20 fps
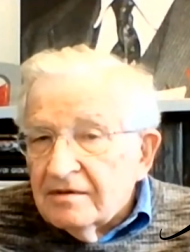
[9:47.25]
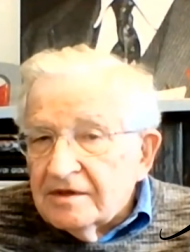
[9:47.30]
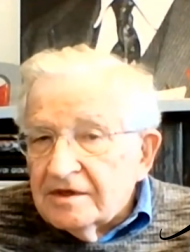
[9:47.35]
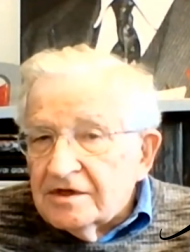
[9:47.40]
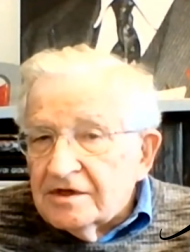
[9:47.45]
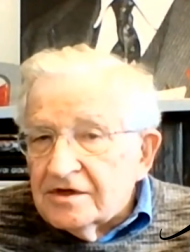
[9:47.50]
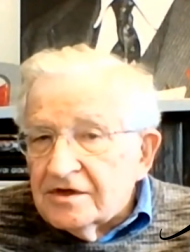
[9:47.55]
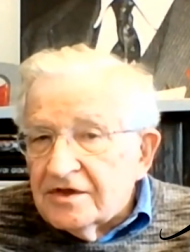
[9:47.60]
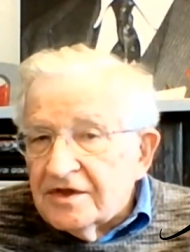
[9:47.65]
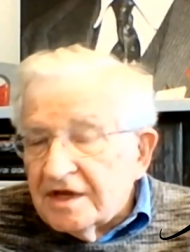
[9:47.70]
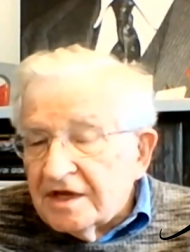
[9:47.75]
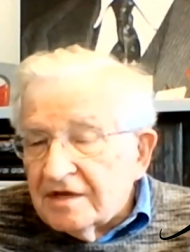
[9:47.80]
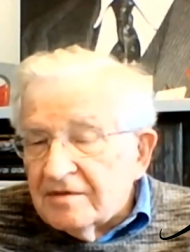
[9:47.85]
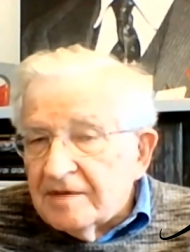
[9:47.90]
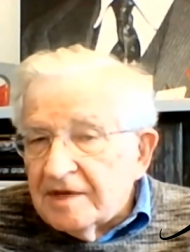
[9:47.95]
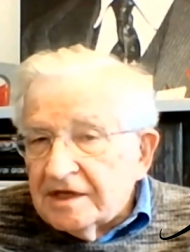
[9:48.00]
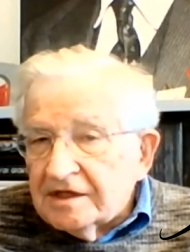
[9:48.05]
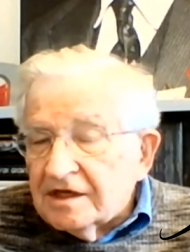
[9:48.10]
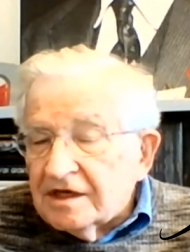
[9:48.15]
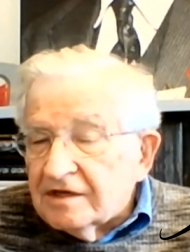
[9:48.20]
But just think
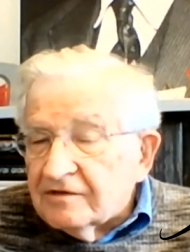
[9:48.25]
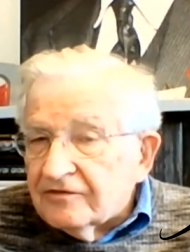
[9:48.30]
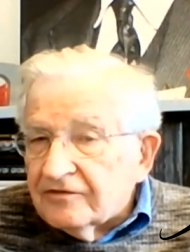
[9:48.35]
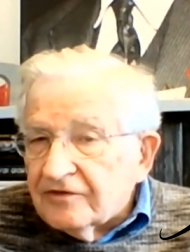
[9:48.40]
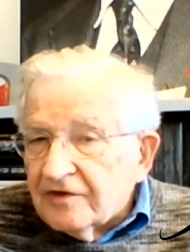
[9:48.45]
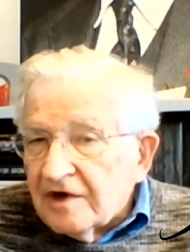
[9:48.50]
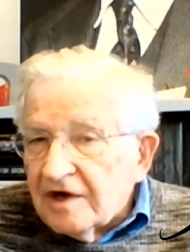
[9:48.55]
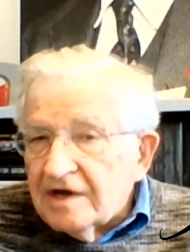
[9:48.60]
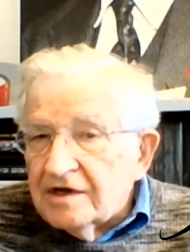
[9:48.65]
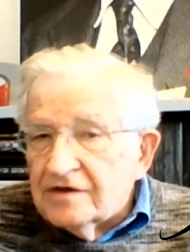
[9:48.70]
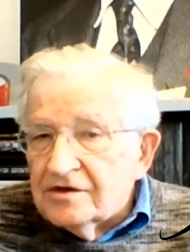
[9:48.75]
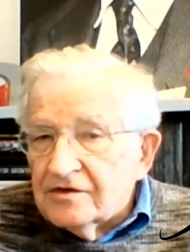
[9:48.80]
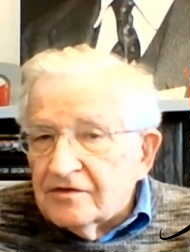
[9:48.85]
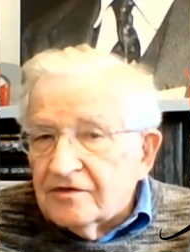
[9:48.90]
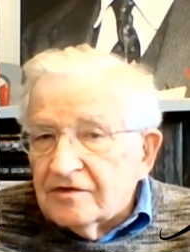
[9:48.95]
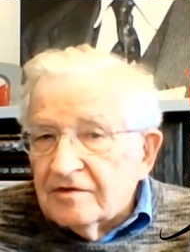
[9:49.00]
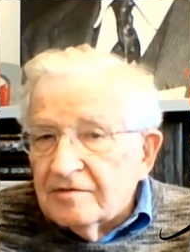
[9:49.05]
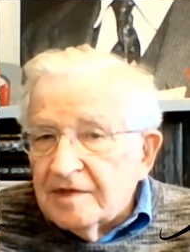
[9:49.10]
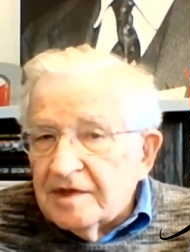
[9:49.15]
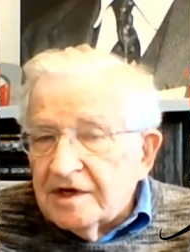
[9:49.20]
about that phrase
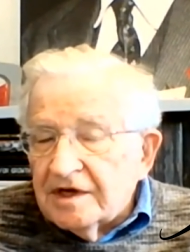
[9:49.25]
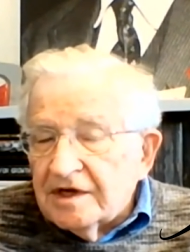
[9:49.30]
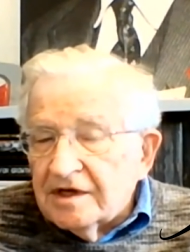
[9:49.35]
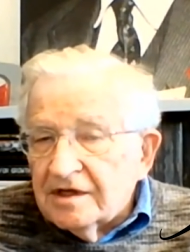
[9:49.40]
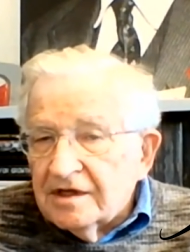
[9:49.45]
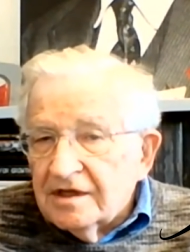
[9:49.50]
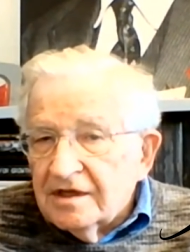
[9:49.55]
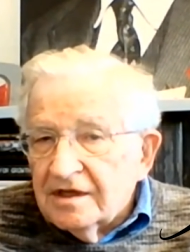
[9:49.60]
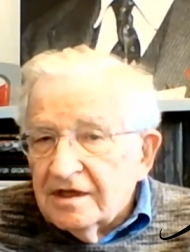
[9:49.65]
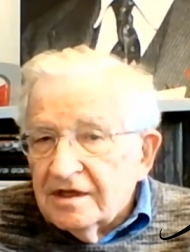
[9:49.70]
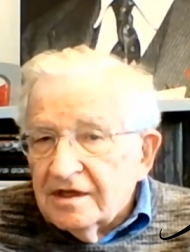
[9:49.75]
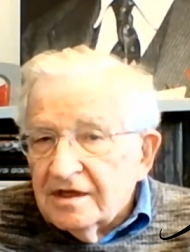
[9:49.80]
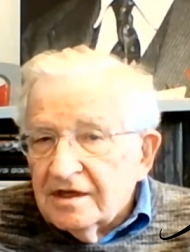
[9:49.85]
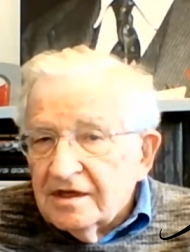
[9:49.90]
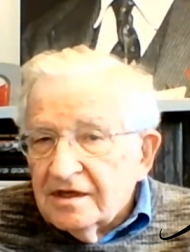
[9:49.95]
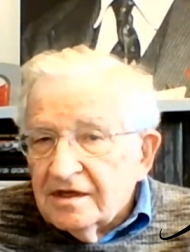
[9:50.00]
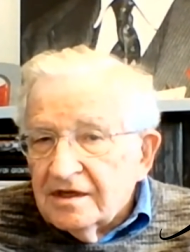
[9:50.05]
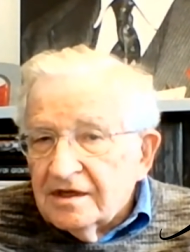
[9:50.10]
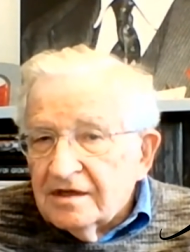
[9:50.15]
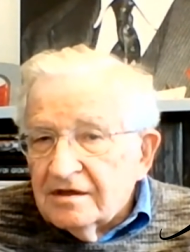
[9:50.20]
for a minute
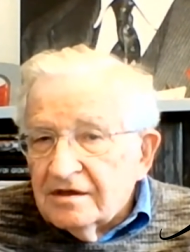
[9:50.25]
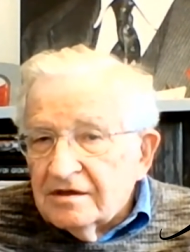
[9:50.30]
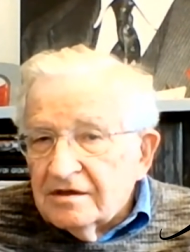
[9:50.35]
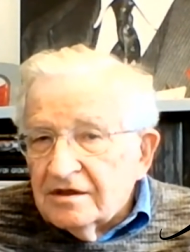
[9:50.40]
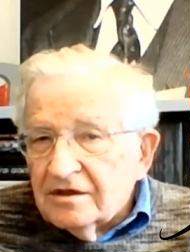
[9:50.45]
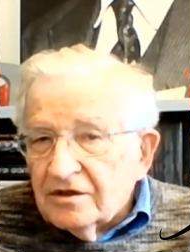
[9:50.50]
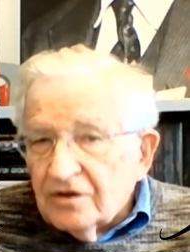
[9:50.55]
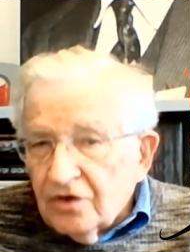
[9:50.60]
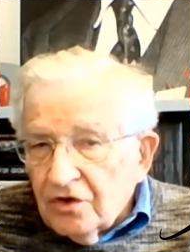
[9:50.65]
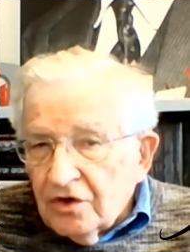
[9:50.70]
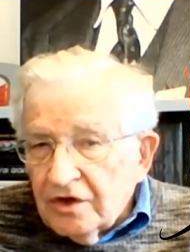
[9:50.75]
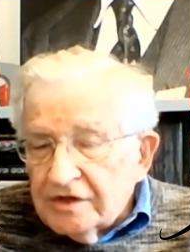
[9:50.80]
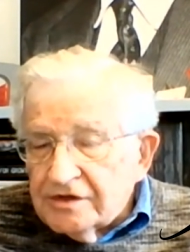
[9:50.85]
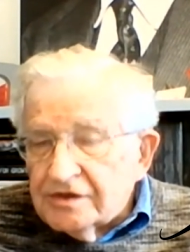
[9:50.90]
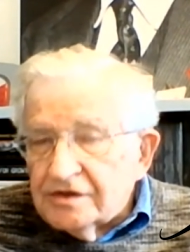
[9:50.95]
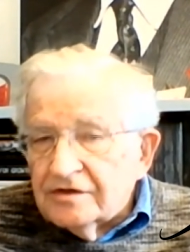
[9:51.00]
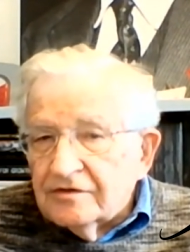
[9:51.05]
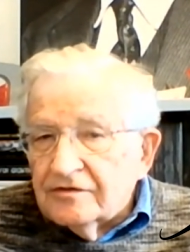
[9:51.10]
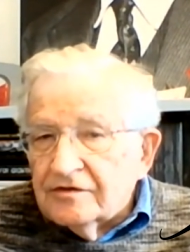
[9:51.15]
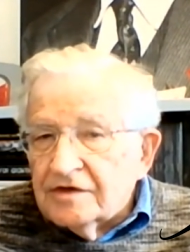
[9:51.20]

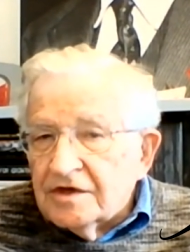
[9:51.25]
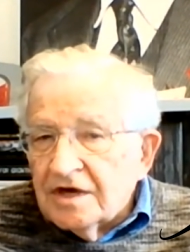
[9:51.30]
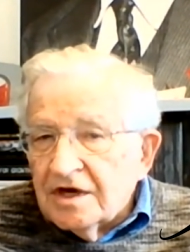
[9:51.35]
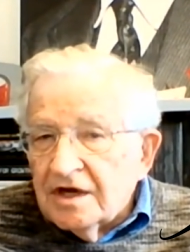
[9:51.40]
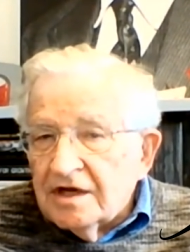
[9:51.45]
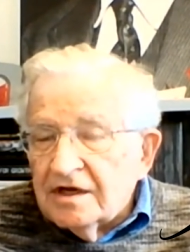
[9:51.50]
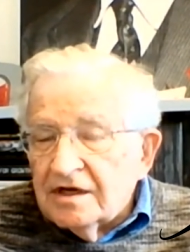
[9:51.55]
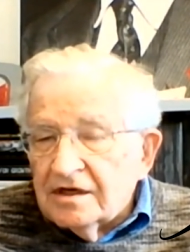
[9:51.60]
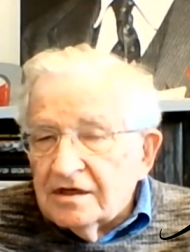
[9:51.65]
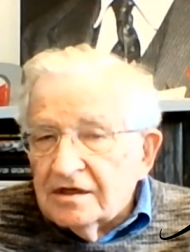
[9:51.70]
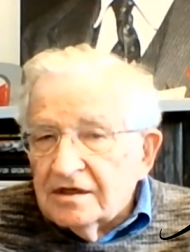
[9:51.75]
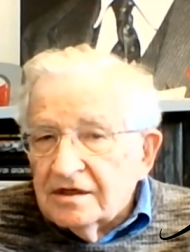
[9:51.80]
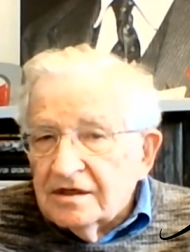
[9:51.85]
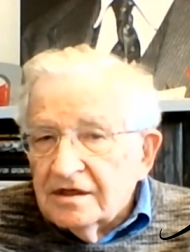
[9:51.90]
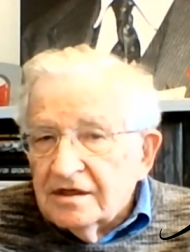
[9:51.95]
loss of China.